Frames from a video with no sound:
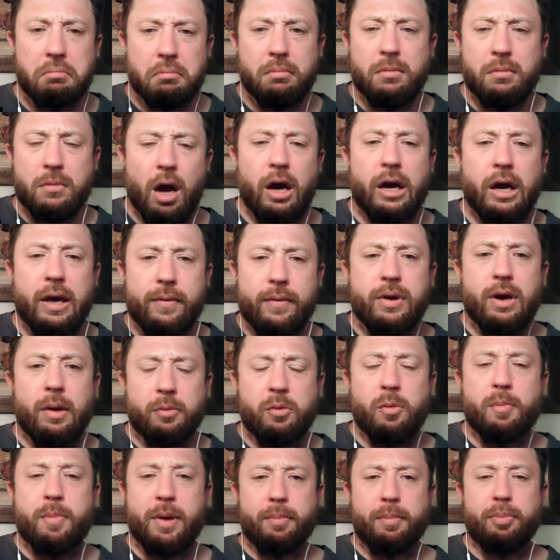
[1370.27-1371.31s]
not giving up the
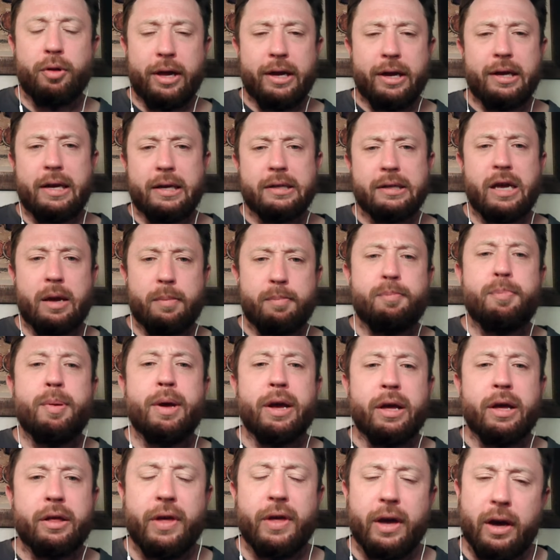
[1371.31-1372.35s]
big play is a
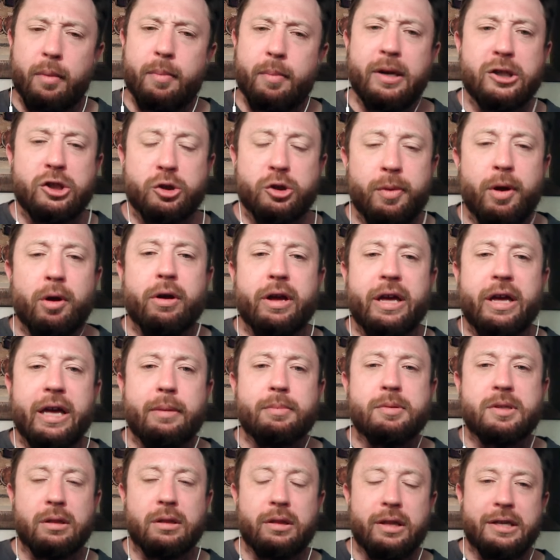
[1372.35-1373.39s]
big thing. I mean, Jahmyr Gibbs,
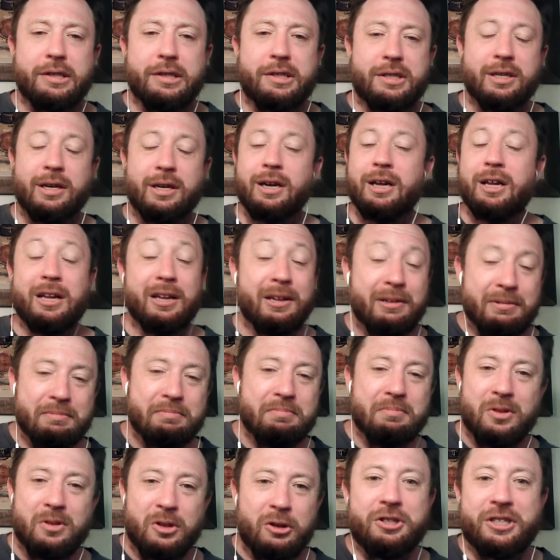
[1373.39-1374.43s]
at least,
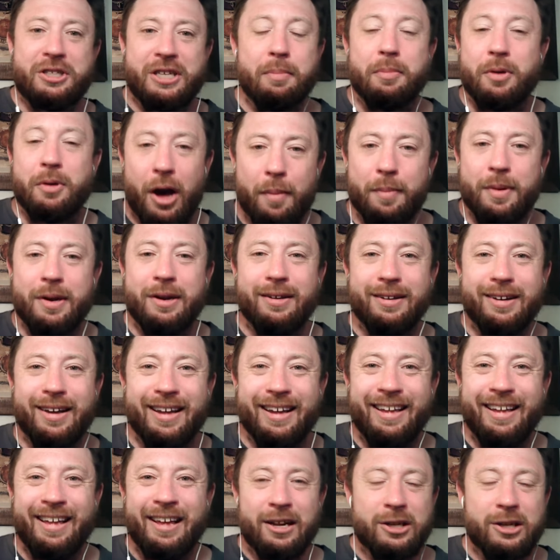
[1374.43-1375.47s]
you see him coming.
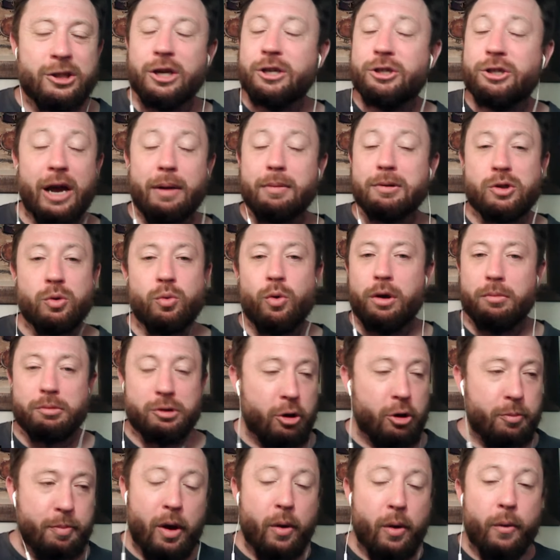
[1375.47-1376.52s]
Jameson Williams
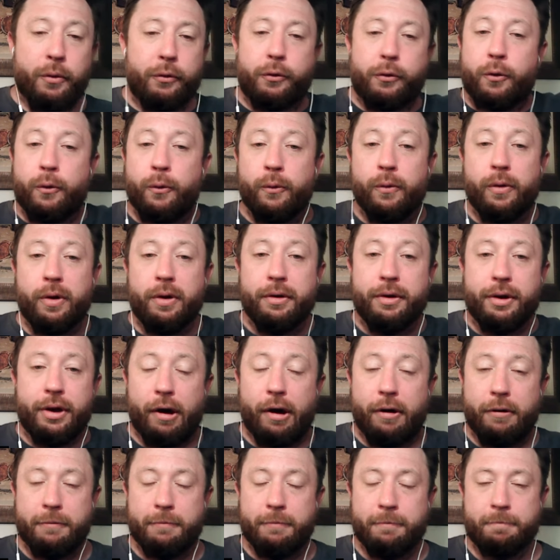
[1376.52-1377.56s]
could be gone.
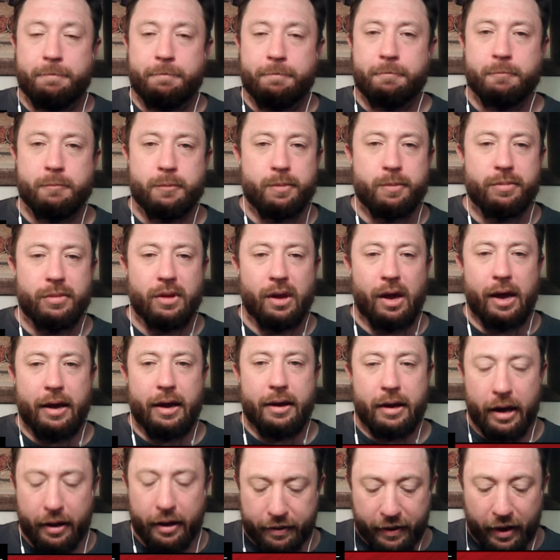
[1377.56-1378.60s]

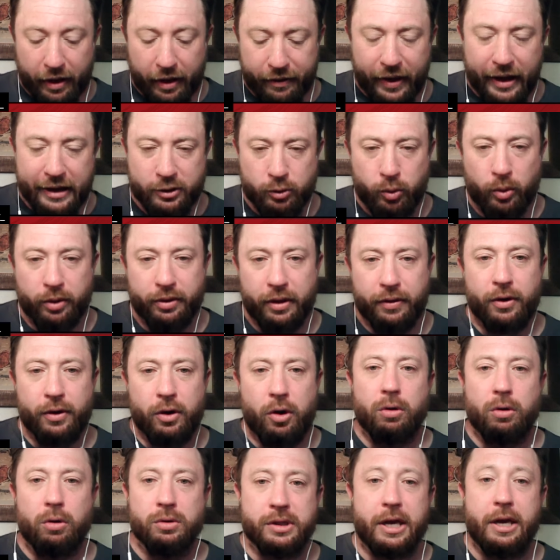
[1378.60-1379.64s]
And that's one thing the Cardinals